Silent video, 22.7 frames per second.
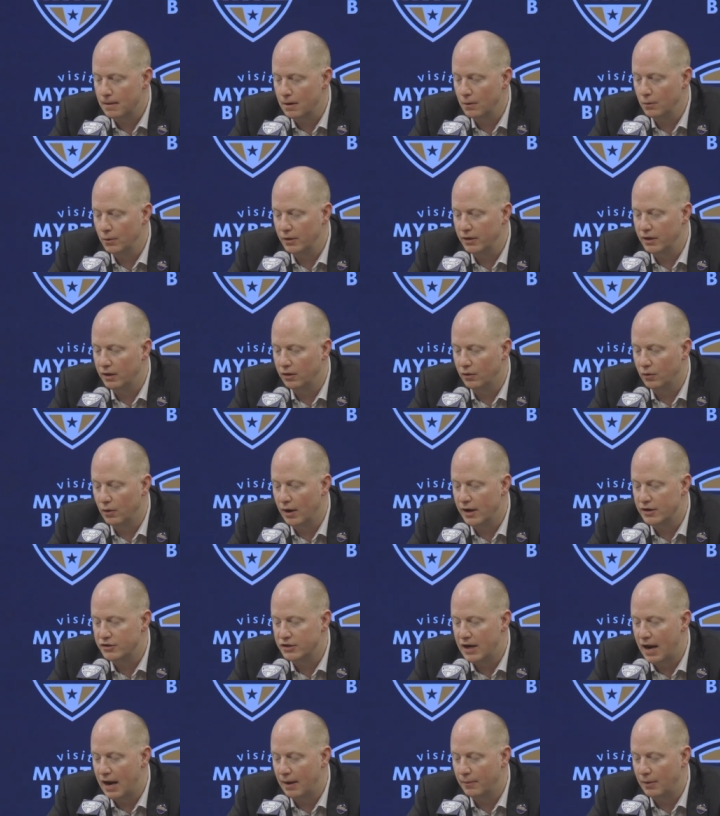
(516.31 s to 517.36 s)
we did a great
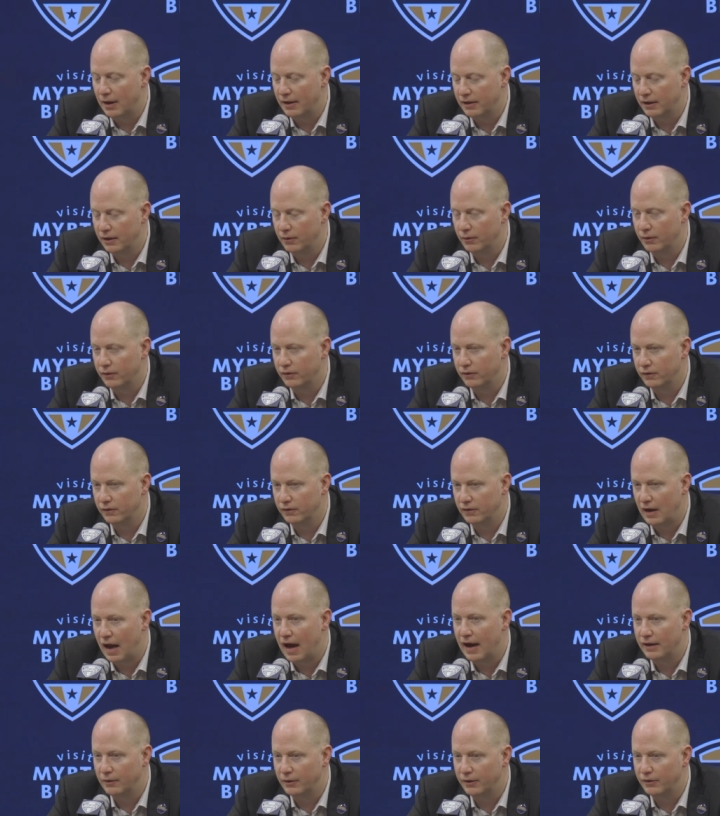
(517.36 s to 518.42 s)
job. I think it was
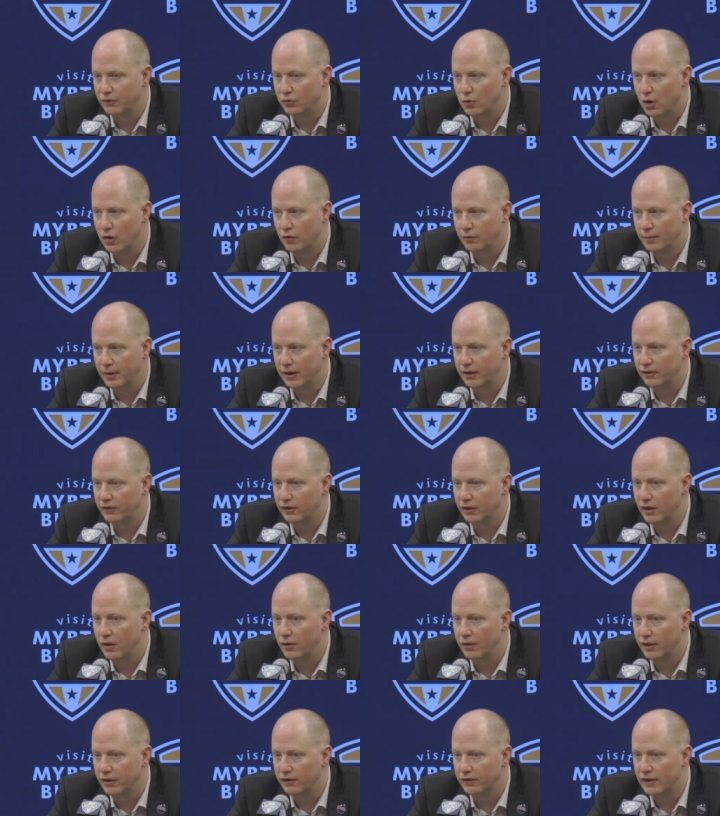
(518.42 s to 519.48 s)
tied with 12 minutes to
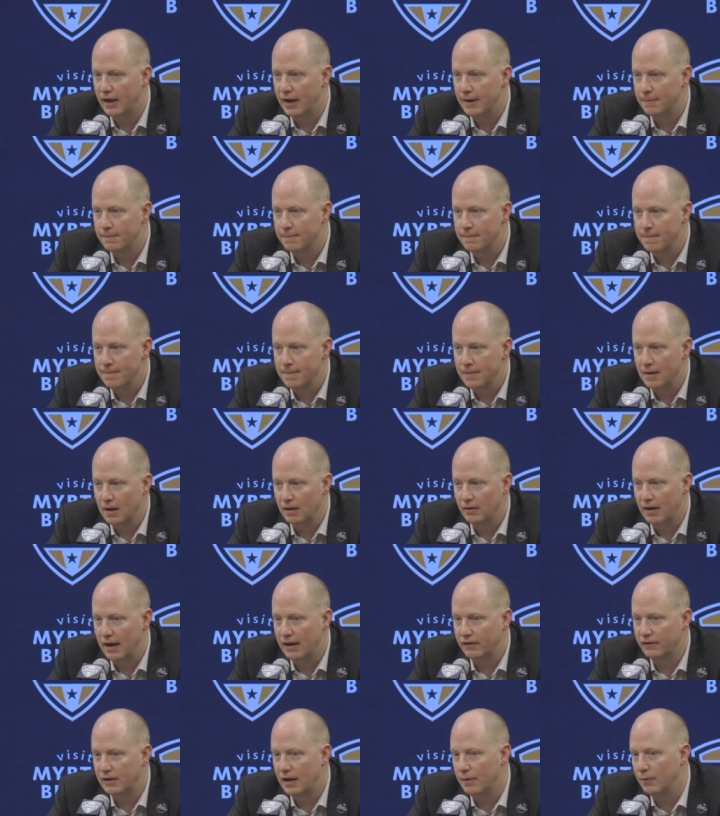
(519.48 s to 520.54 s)
go this game.
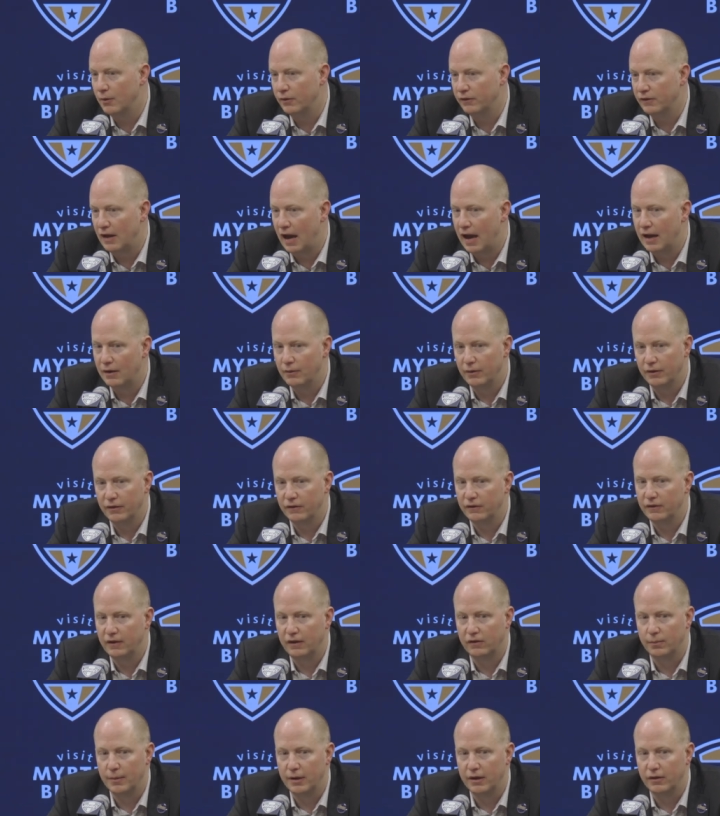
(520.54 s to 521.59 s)
Last game it was tied with
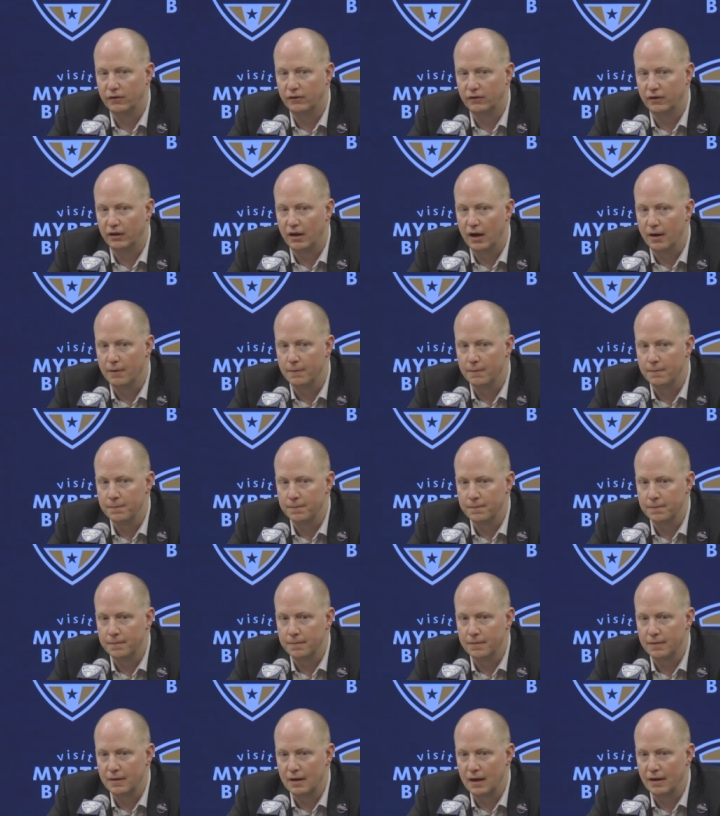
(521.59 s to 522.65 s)
six minutes to go.
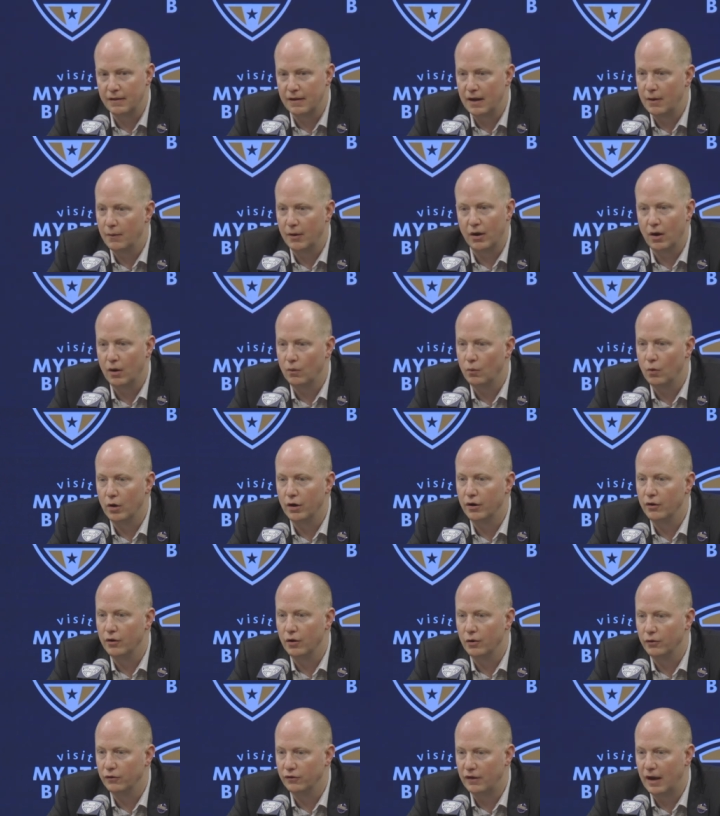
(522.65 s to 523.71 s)
And they went on one of
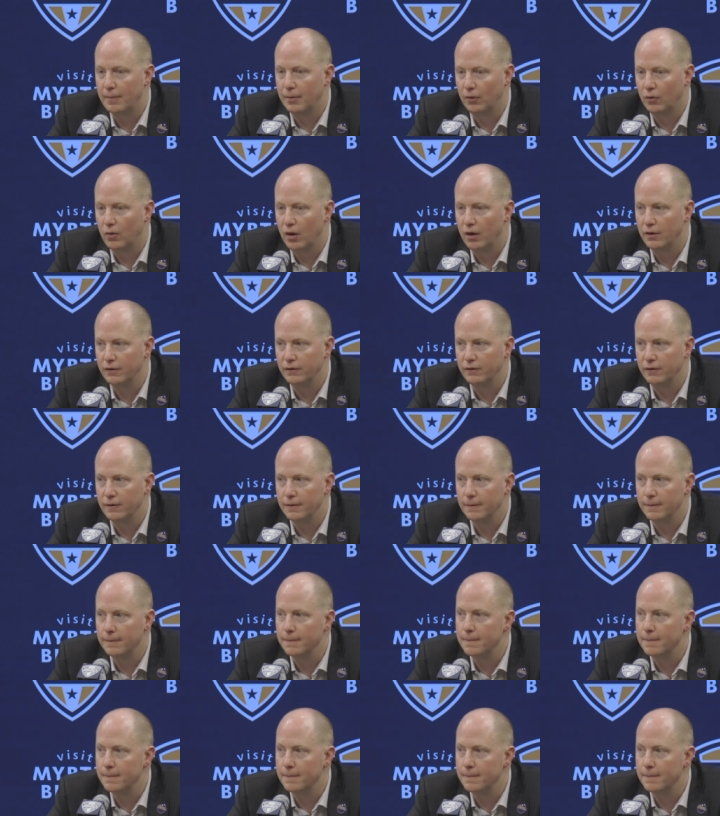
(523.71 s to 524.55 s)
those type of runs.